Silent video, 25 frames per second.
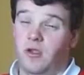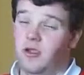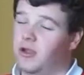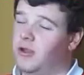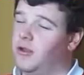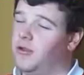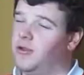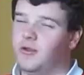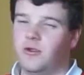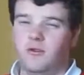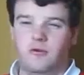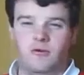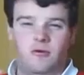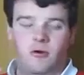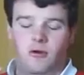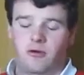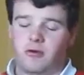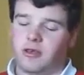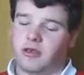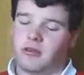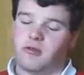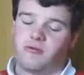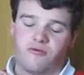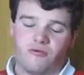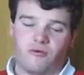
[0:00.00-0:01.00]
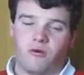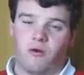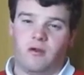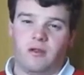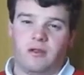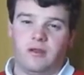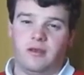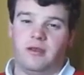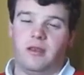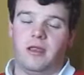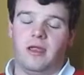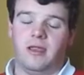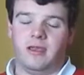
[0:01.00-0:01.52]
You do not try
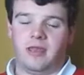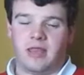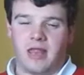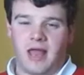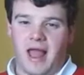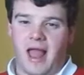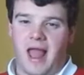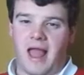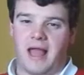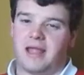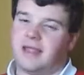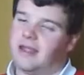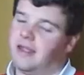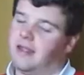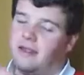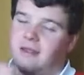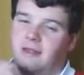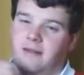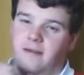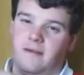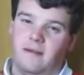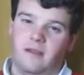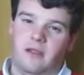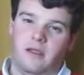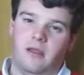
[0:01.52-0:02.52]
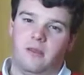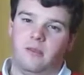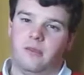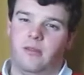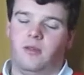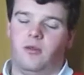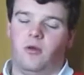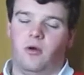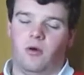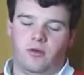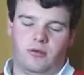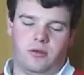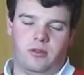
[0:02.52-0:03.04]
and attack the
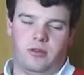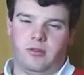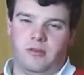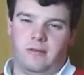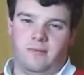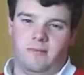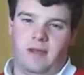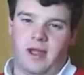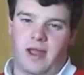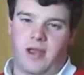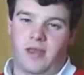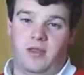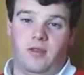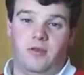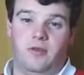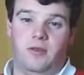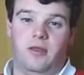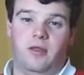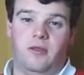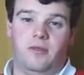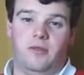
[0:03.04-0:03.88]
Doctor's companion.